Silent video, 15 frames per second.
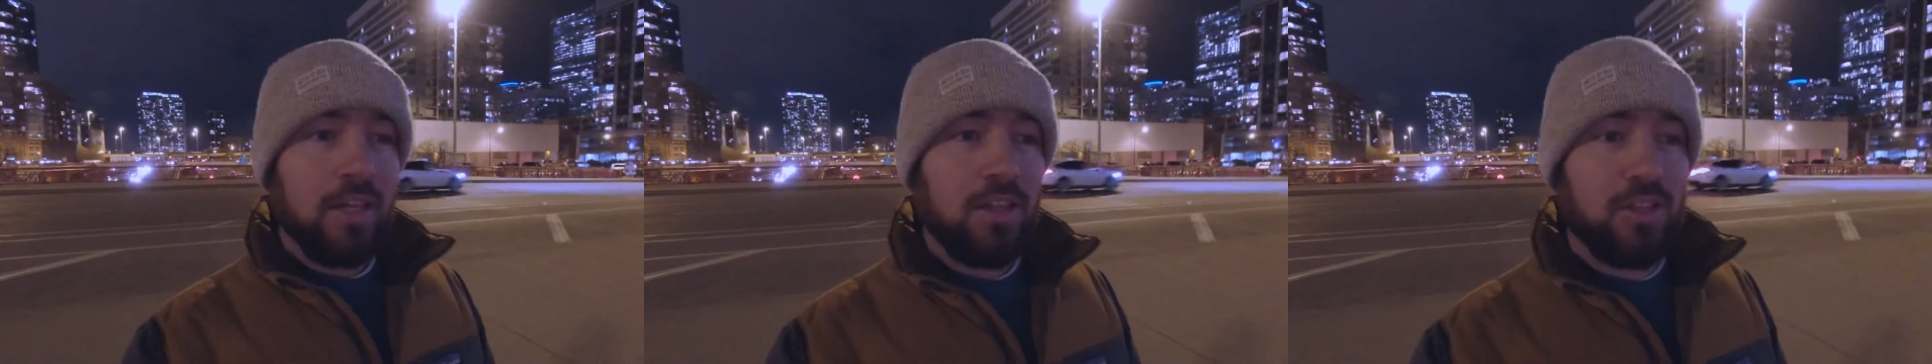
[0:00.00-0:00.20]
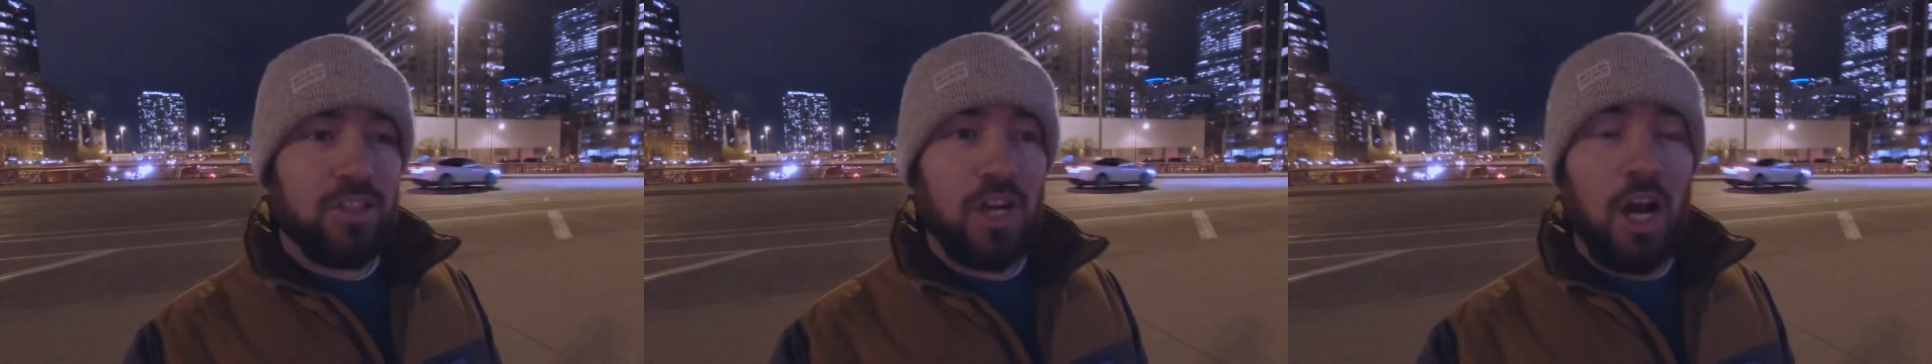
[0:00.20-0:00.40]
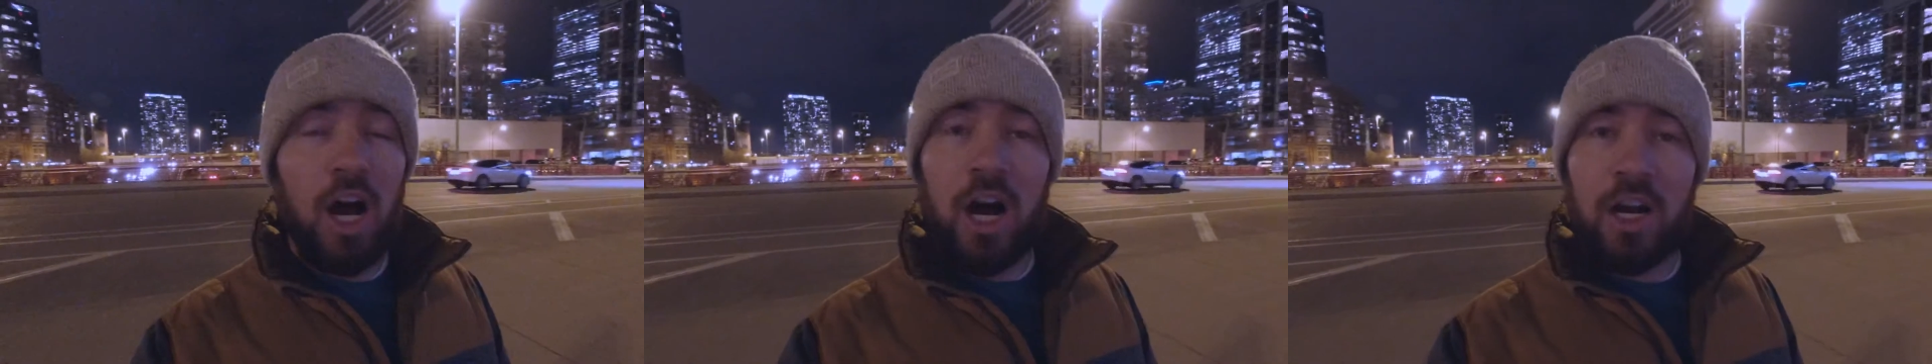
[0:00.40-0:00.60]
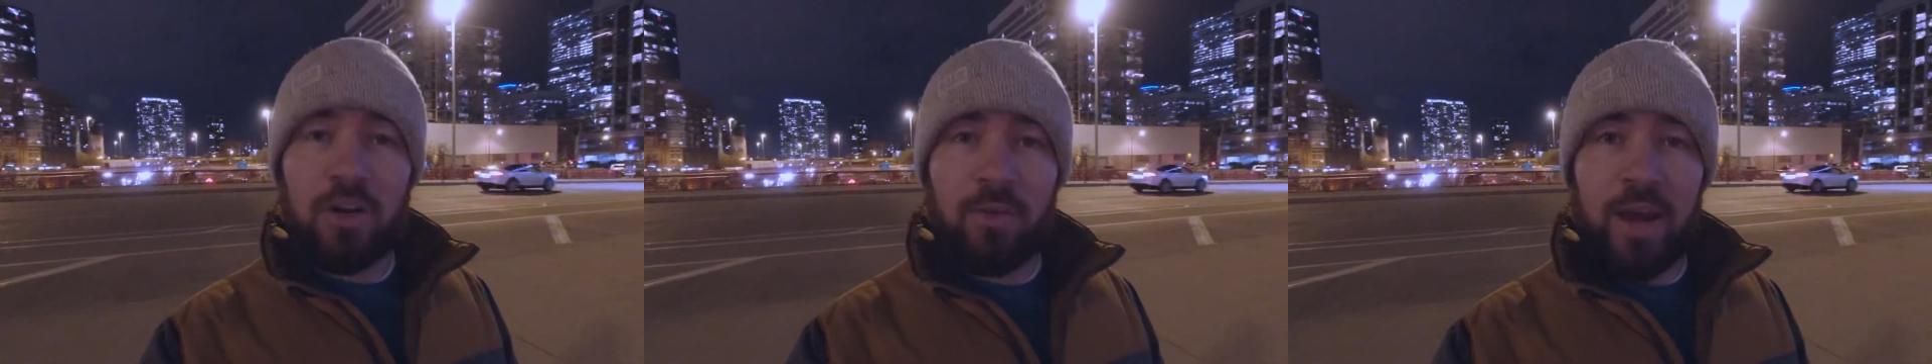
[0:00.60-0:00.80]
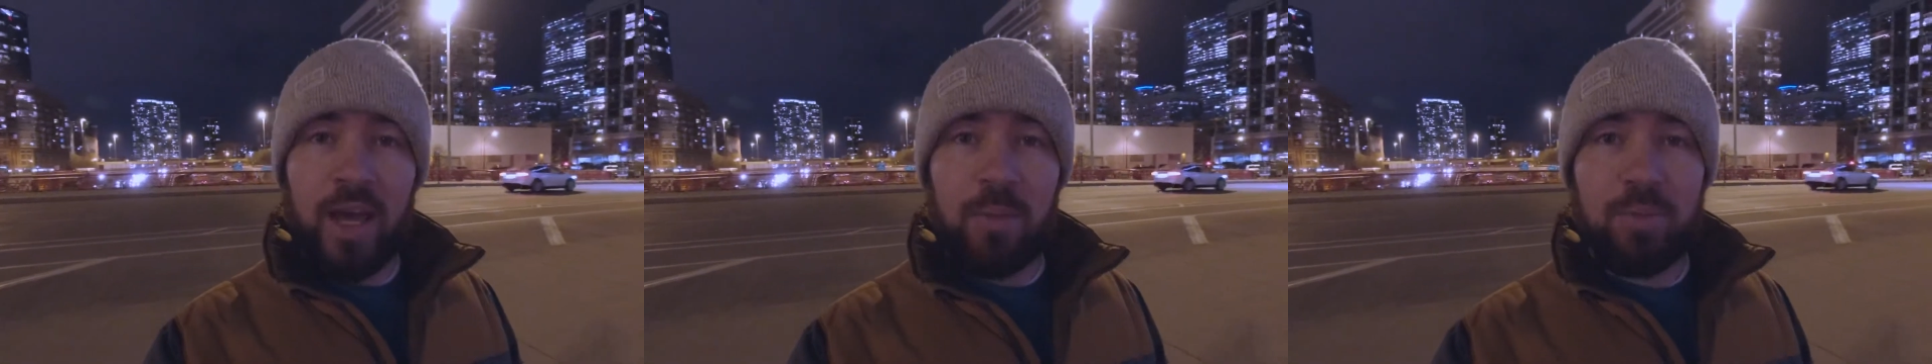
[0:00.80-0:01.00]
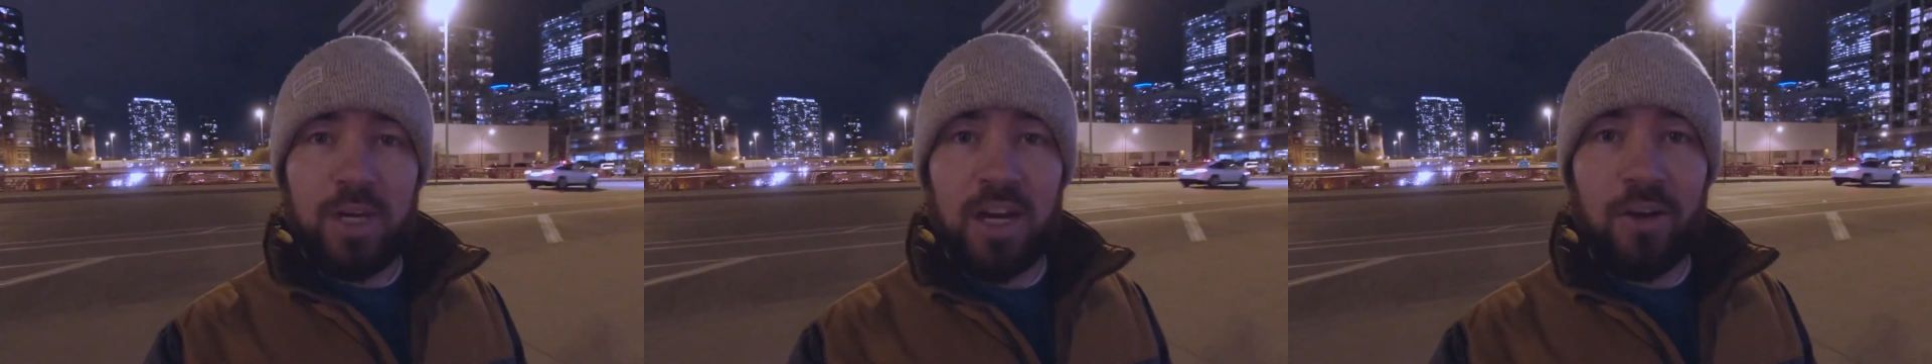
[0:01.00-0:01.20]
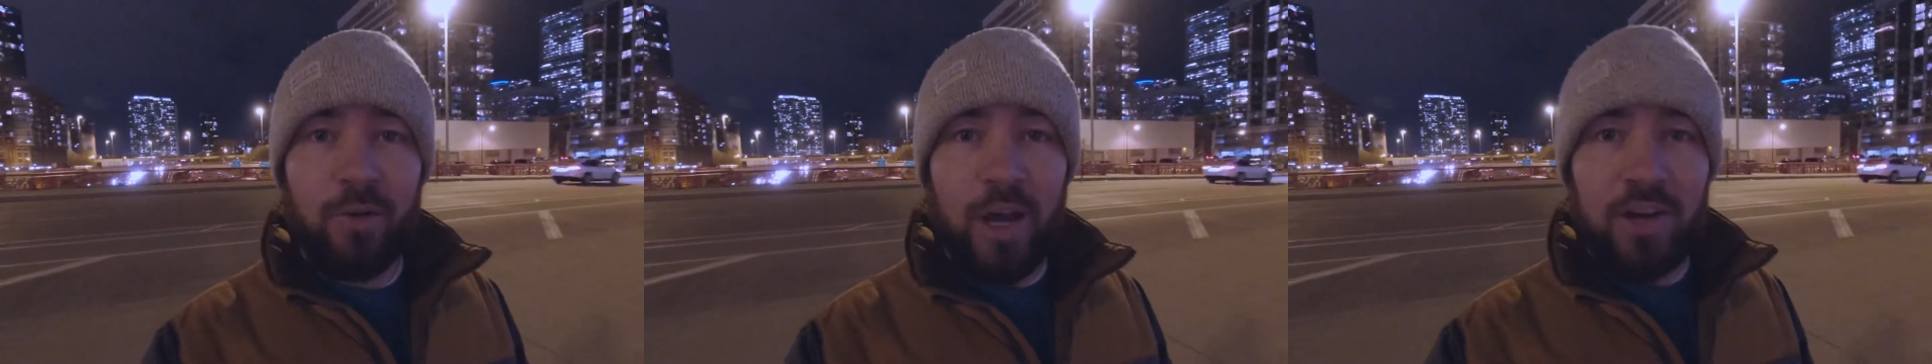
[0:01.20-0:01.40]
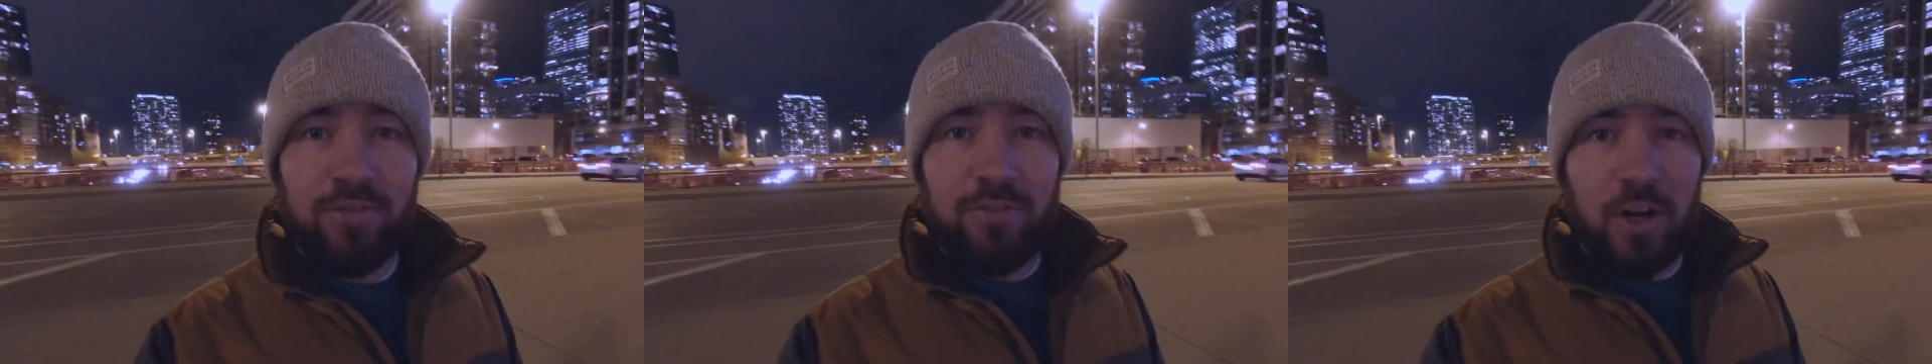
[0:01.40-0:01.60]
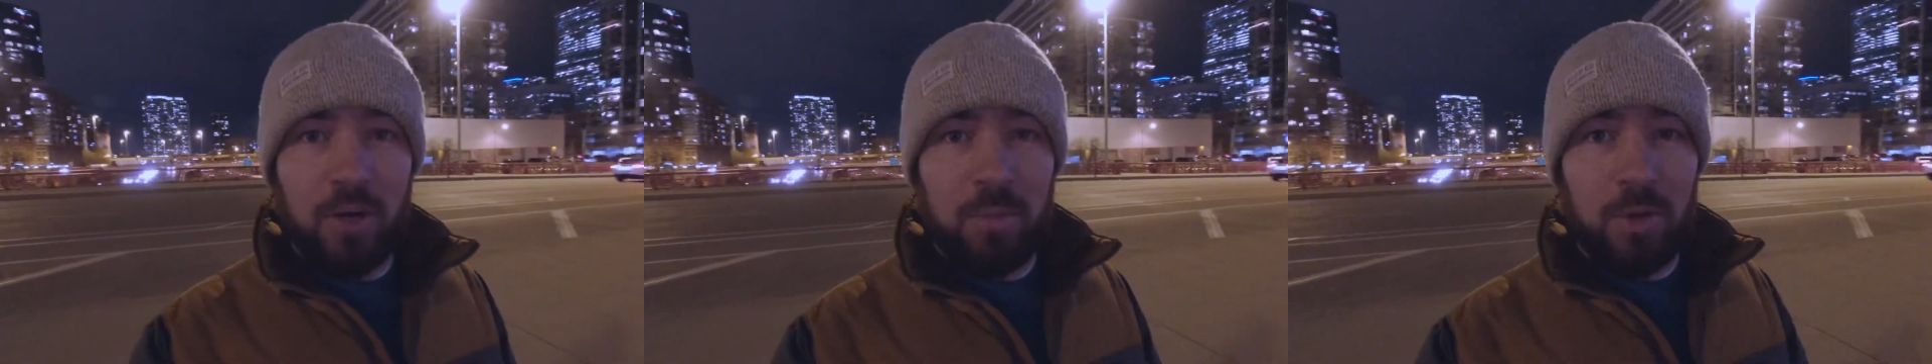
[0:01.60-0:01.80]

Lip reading: There's an on-ramp kind of right in front of